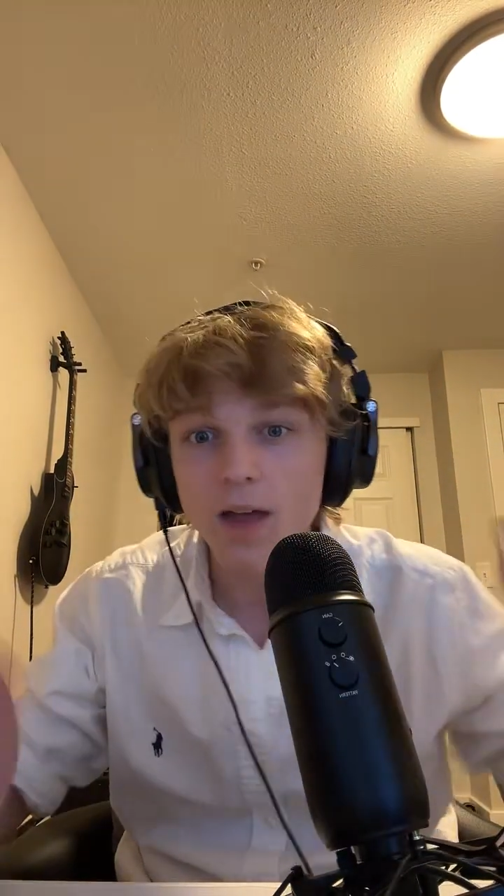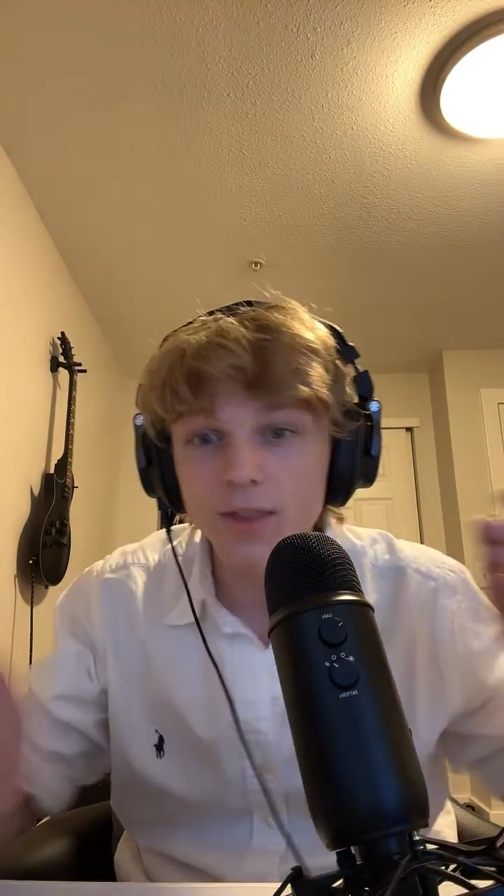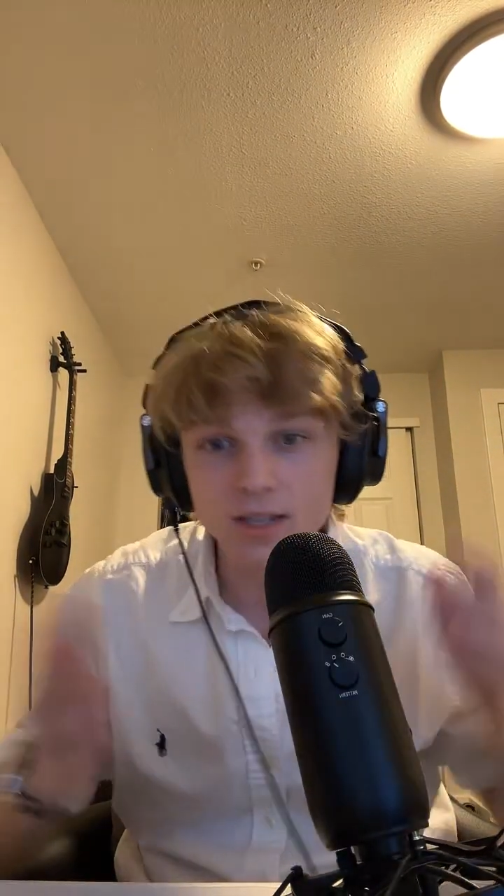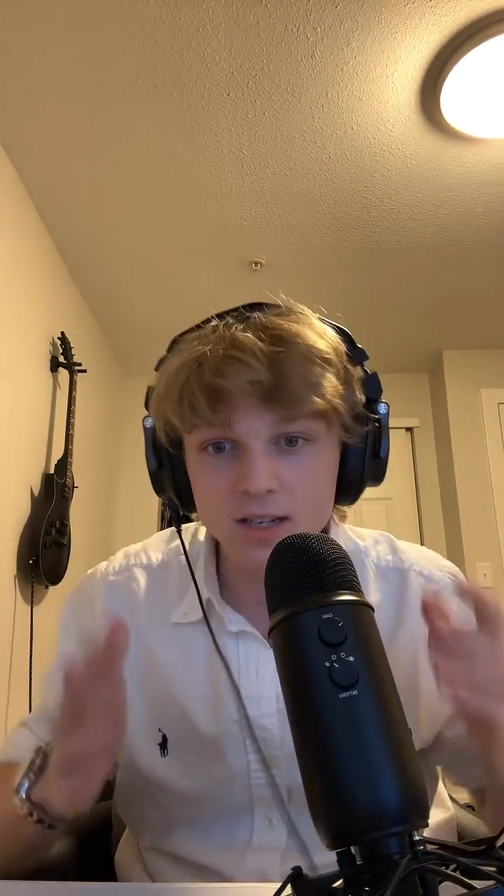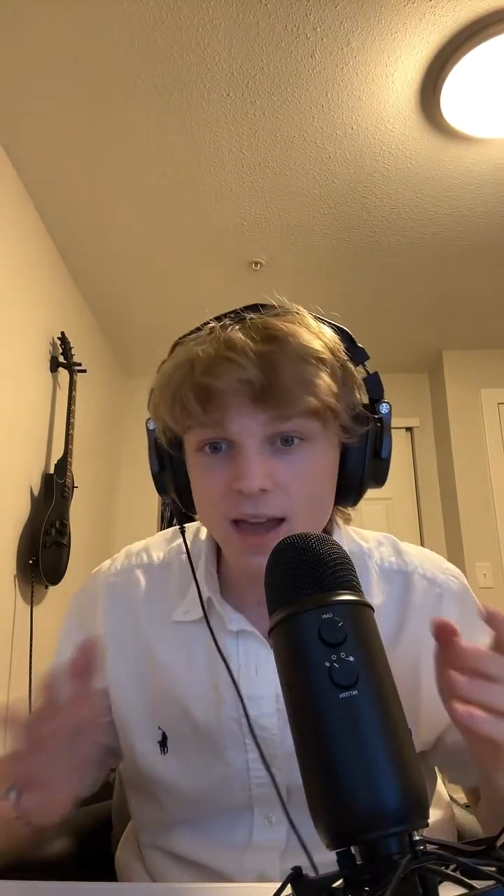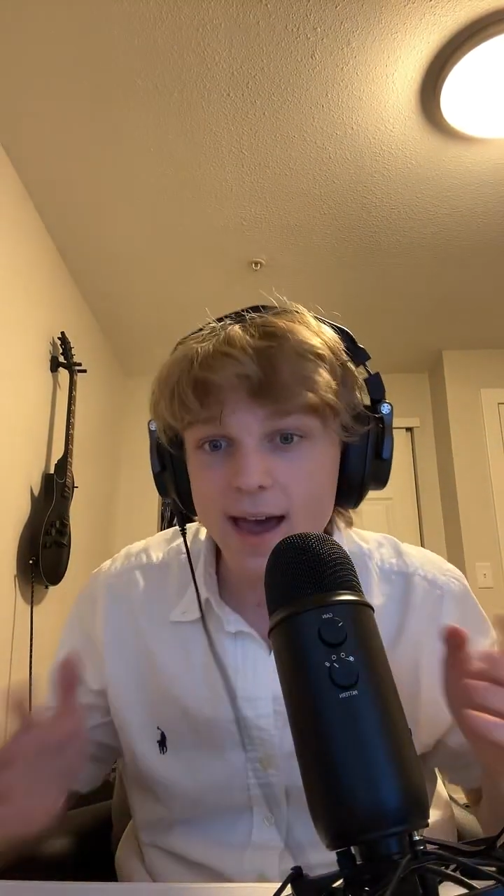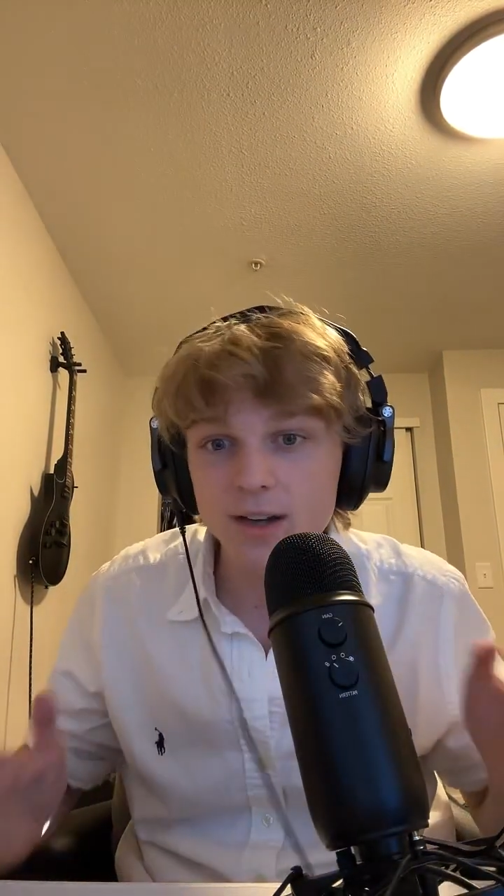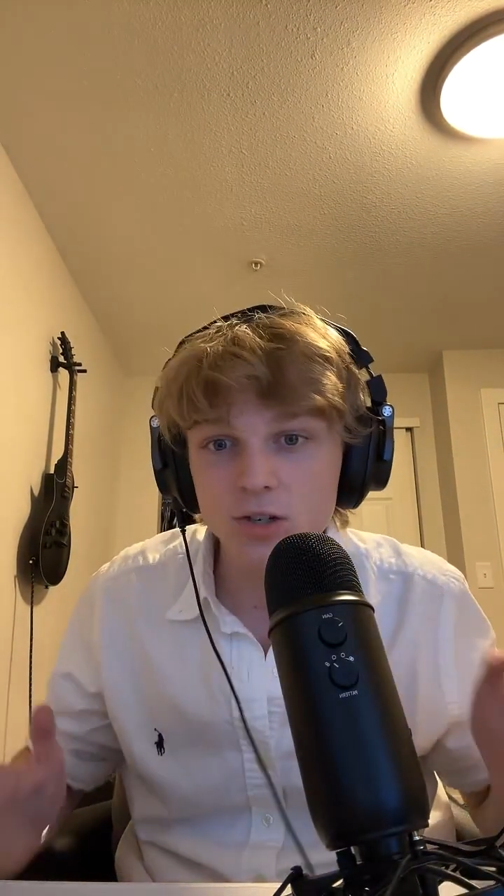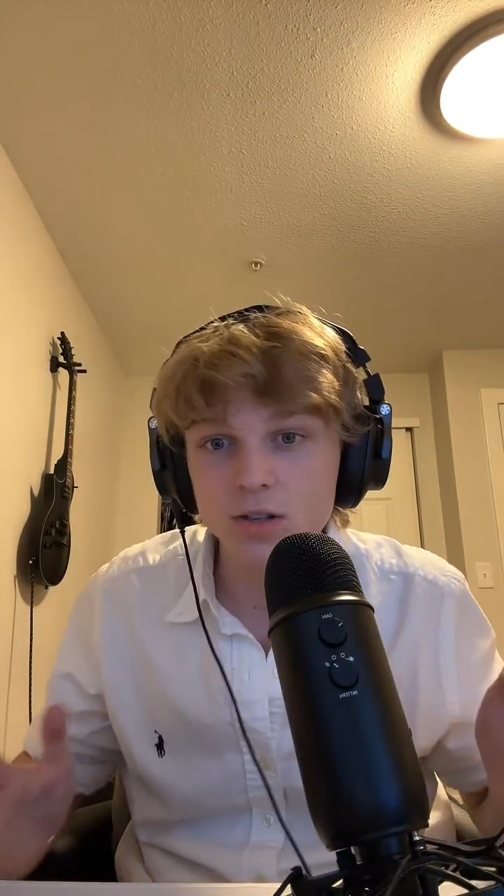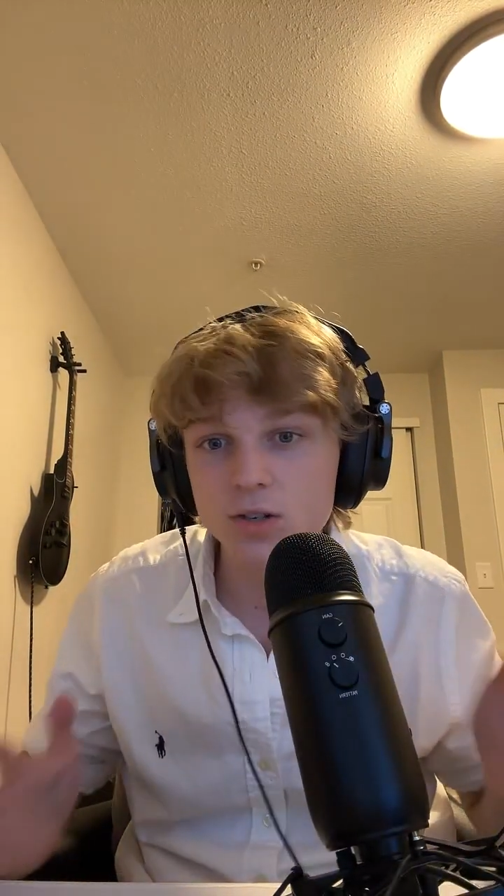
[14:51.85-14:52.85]
This is
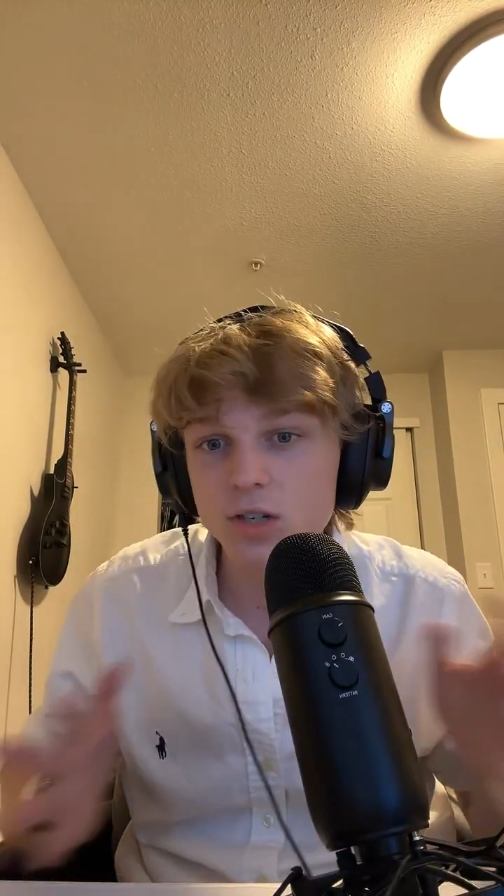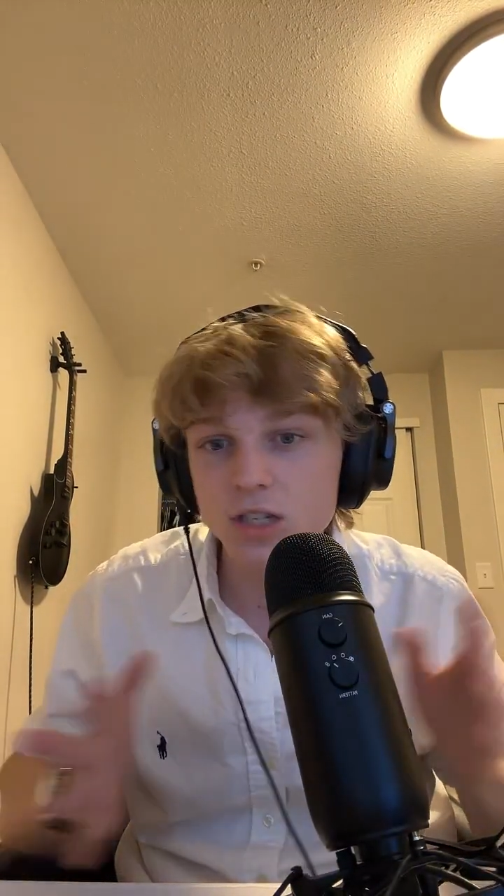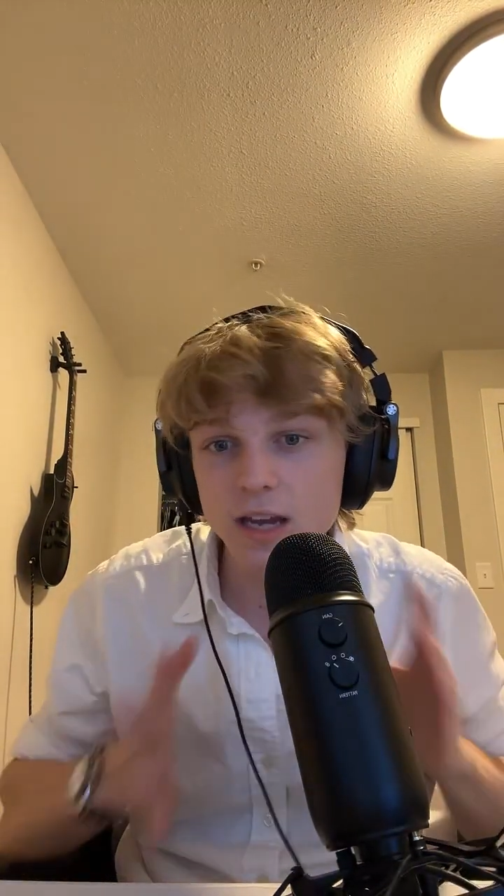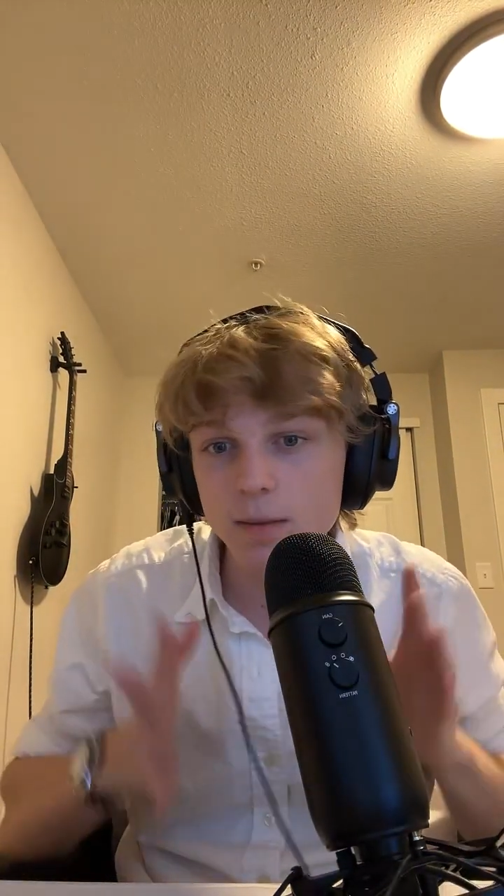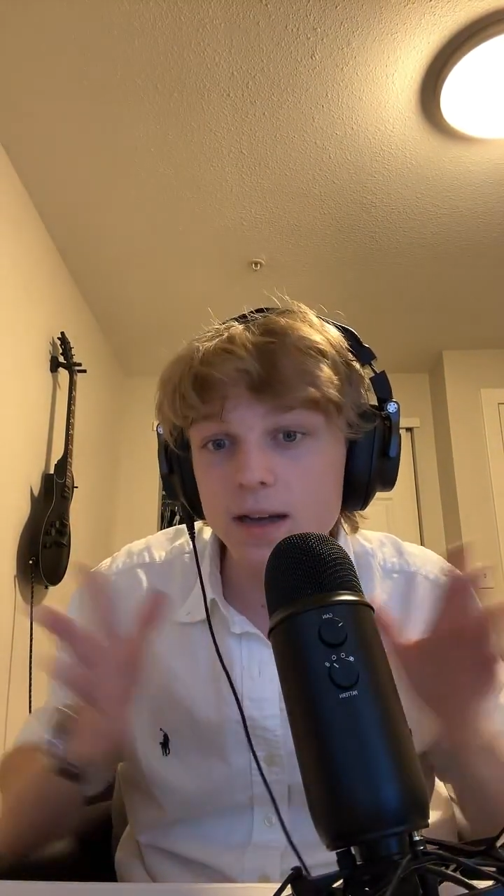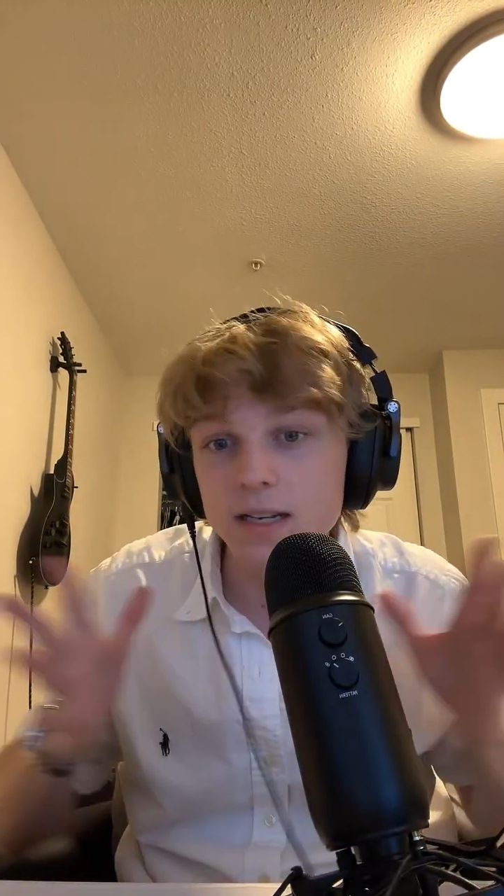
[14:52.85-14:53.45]
actually just like my